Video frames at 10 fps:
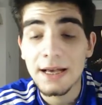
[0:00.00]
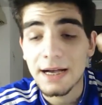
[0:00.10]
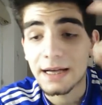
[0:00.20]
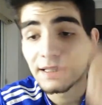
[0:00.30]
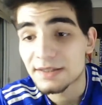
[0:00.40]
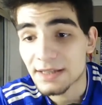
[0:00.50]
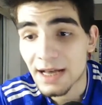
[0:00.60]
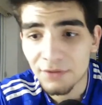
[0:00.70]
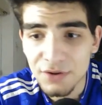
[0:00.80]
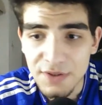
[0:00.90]
And listen,
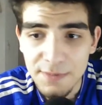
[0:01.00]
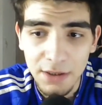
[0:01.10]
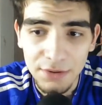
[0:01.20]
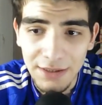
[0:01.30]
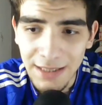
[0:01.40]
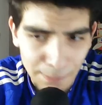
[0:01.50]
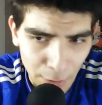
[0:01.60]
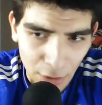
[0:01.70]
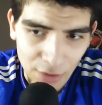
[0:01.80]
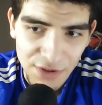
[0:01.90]
Havertz has been under
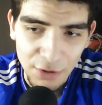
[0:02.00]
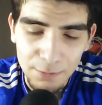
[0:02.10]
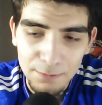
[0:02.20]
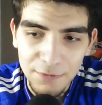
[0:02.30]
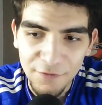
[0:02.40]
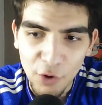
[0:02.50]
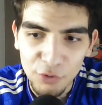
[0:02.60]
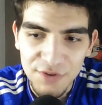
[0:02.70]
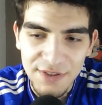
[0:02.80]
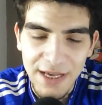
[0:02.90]
Lampard.
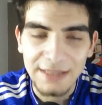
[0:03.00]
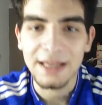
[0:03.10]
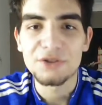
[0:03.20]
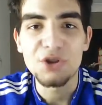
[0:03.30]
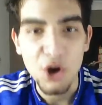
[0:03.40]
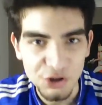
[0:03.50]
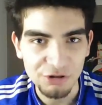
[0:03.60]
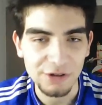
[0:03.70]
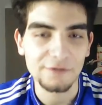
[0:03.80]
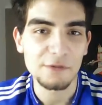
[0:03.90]
Foden's had that
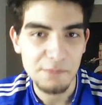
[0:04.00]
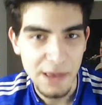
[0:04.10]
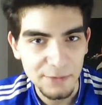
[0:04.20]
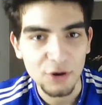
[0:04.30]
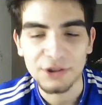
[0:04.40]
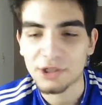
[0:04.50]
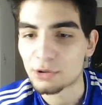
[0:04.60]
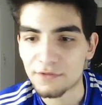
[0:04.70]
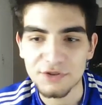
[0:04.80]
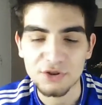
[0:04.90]
nurturing from Pep Guardiola
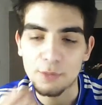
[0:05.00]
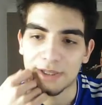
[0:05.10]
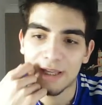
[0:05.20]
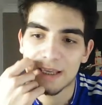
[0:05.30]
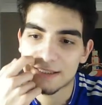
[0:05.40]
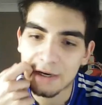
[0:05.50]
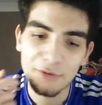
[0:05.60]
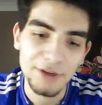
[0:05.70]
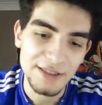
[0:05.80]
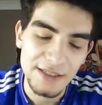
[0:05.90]
for so many years now.
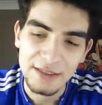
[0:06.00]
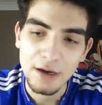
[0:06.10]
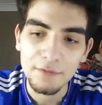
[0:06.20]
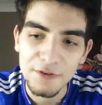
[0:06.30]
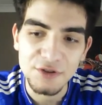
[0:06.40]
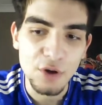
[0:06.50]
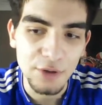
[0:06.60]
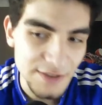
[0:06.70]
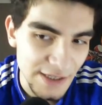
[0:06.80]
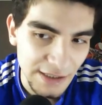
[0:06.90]
He's in his comfort zone.
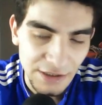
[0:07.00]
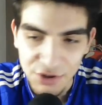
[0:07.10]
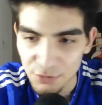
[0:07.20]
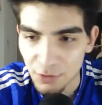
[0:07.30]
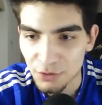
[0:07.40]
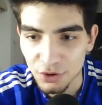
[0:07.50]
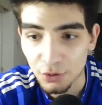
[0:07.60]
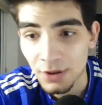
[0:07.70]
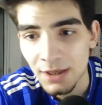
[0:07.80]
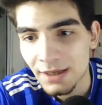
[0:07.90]
He's English as well. So
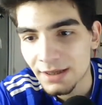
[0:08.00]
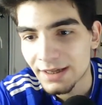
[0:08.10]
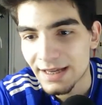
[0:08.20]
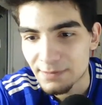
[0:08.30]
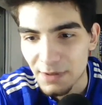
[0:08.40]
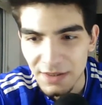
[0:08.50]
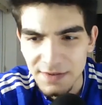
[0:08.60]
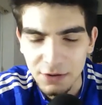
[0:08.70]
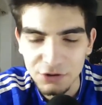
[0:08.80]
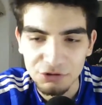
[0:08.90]
he's been in this
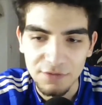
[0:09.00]
country